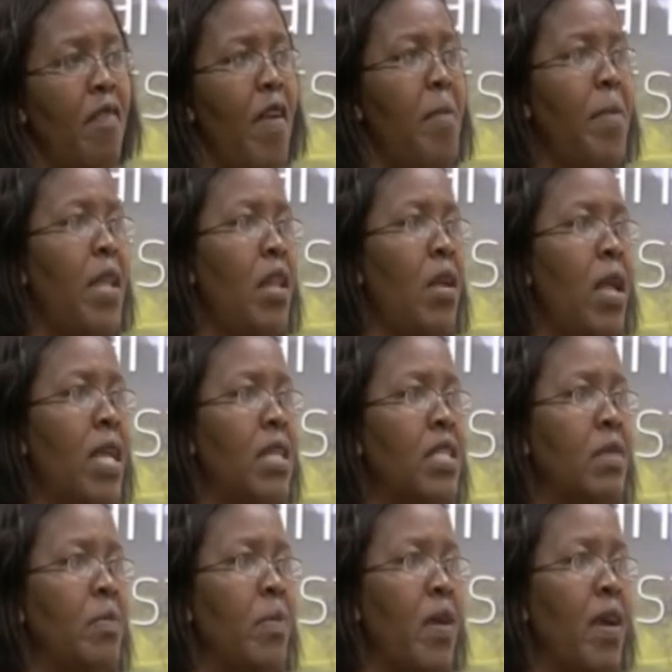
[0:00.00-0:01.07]
a family
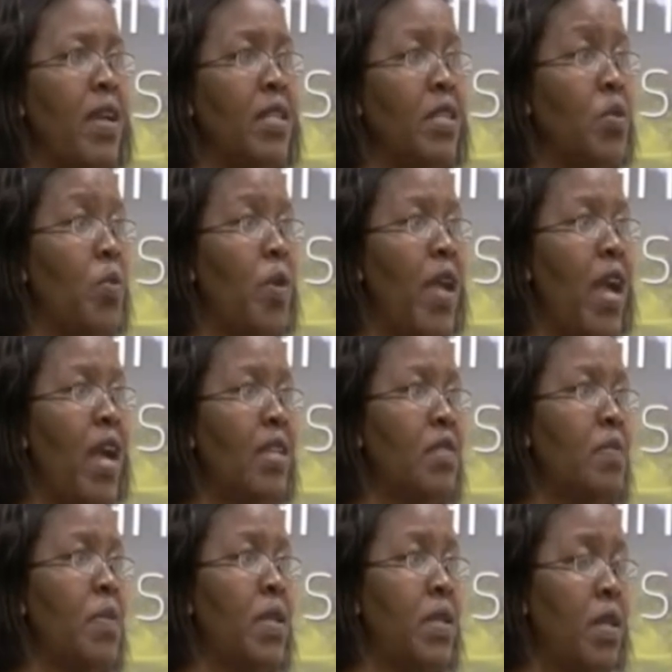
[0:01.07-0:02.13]
enterprise where
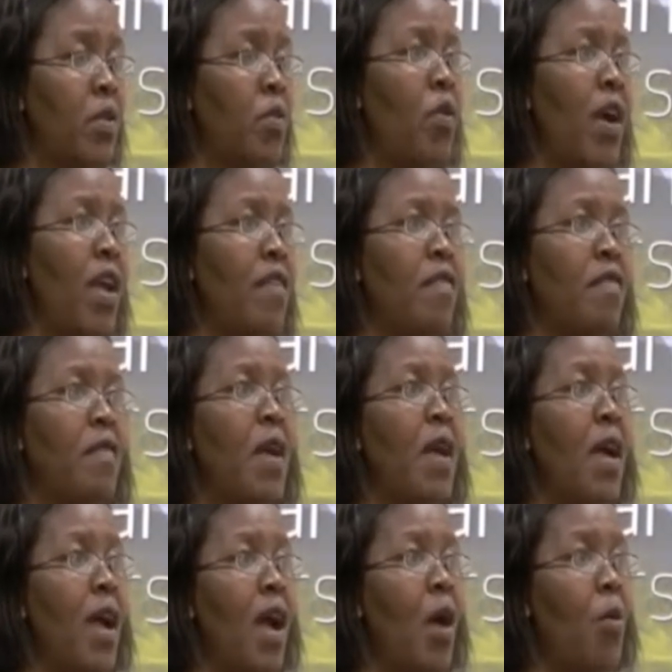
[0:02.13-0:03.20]
husband and wife
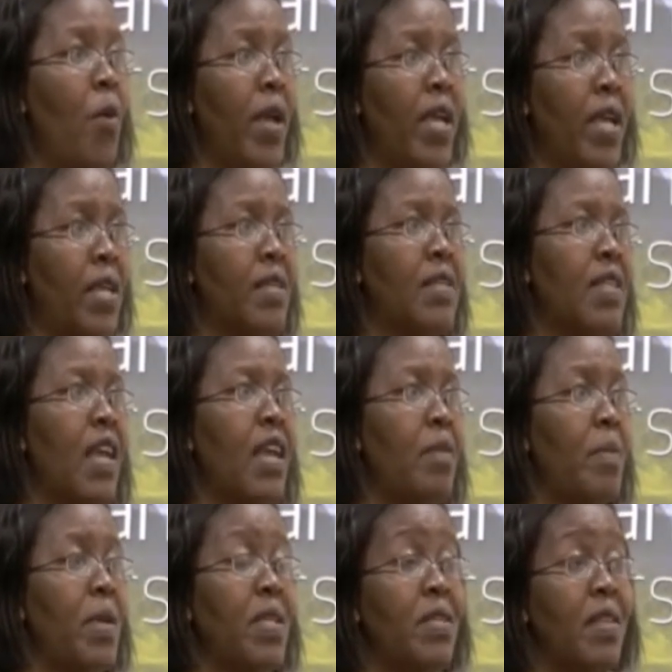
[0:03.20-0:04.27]
are working
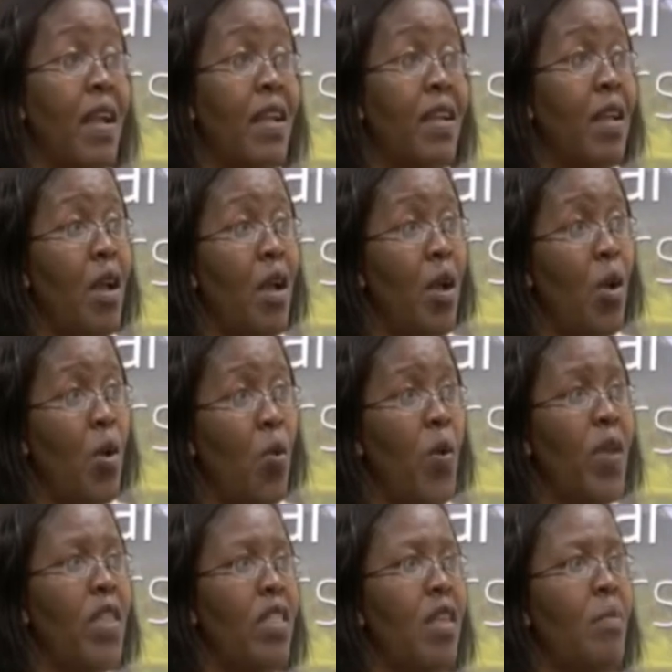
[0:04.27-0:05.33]
side by side
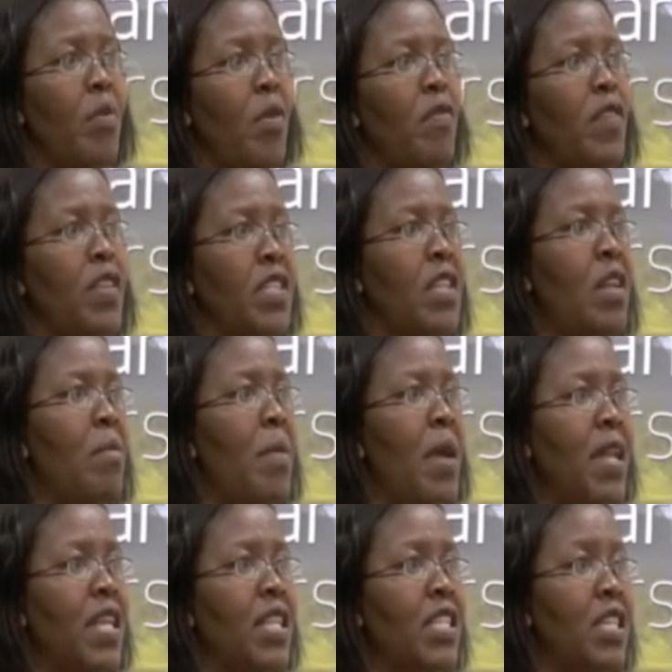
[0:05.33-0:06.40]
with a professional
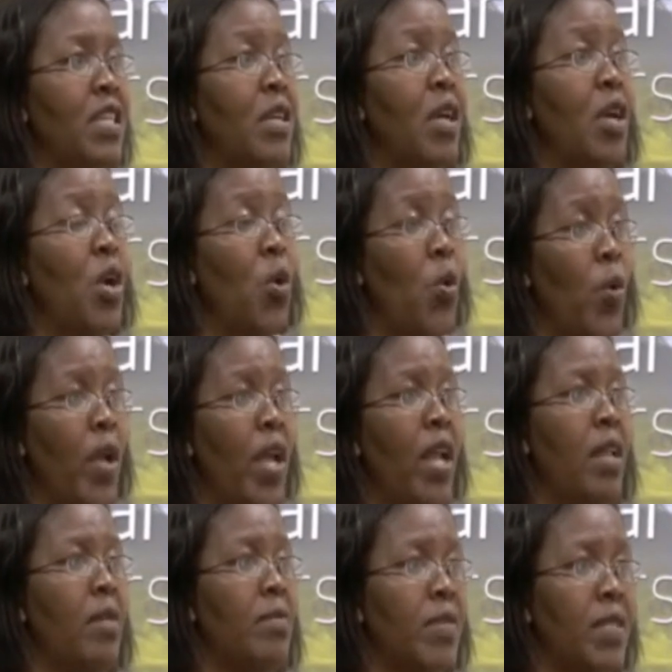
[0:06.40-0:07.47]
manager who
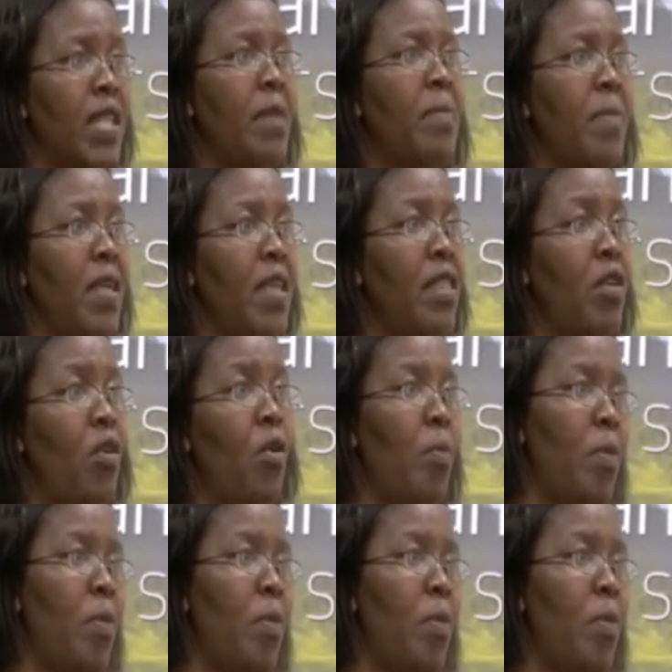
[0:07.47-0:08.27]
helps them in the